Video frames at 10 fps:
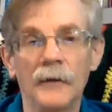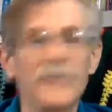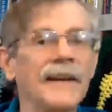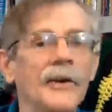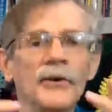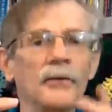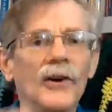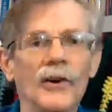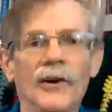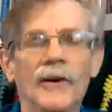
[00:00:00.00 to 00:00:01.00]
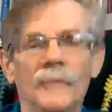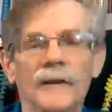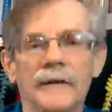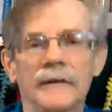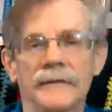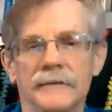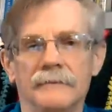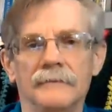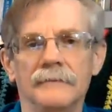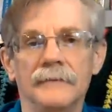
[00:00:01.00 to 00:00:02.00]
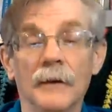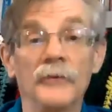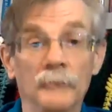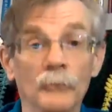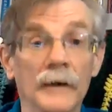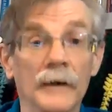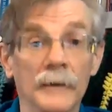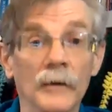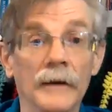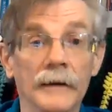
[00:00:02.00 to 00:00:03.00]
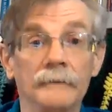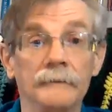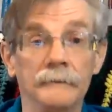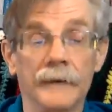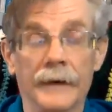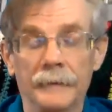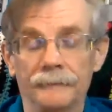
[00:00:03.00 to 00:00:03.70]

which I know you all are because that was really, really funny.